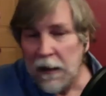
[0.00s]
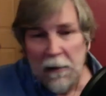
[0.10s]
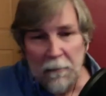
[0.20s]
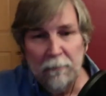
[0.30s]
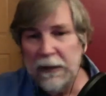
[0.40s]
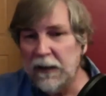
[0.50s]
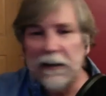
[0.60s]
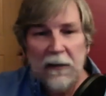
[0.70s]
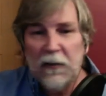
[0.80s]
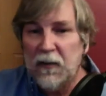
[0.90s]

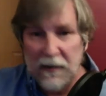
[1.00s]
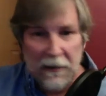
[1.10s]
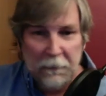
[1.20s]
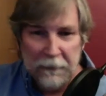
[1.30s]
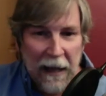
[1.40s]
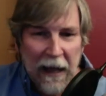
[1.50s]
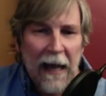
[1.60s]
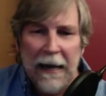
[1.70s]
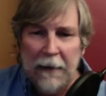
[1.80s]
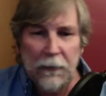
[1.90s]
millions of
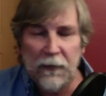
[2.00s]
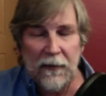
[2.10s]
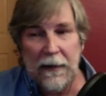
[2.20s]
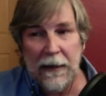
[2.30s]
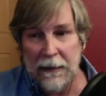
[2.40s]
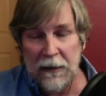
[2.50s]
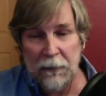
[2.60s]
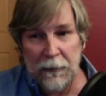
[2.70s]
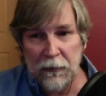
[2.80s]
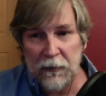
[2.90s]
lives, and
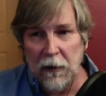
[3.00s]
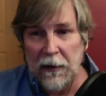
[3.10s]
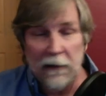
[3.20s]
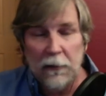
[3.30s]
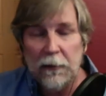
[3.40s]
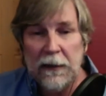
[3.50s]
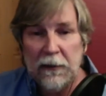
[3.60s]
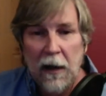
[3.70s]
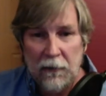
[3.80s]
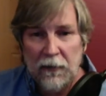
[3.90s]
if you start including
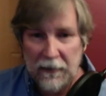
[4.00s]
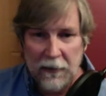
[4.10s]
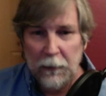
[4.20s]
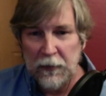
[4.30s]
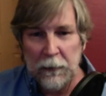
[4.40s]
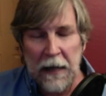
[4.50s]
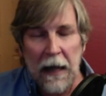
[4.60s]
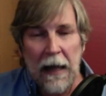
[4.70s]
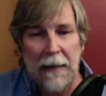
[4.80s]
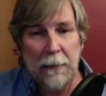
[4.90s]
not just those who
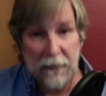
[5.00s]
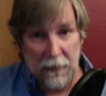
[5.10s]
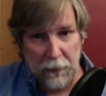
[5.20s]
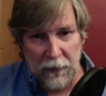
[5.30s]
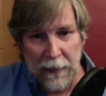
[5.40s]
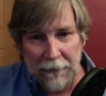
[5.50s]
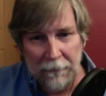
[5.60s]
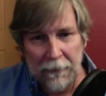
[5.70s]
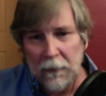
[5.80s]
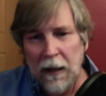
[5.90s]
die, but those who
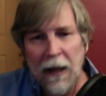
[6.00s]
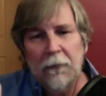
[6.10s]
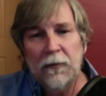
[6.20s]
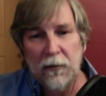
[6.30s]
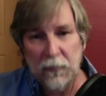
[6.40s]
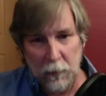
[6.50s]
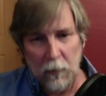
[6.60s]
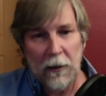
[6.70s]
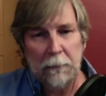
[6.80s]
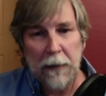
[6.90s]
have their lives
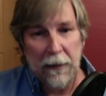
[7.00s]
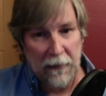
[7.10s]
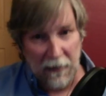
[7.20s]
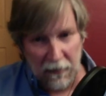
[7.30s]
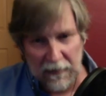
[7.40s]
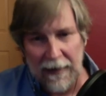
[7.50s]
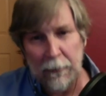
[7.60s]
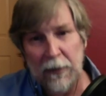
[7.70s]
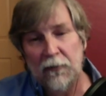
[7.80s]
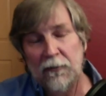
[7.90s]
destroyed by the lung
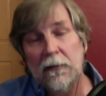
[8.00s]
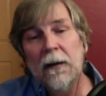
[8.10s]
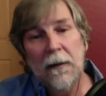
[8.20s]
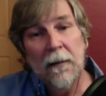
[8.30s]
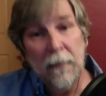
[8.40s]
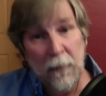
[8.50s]
damage that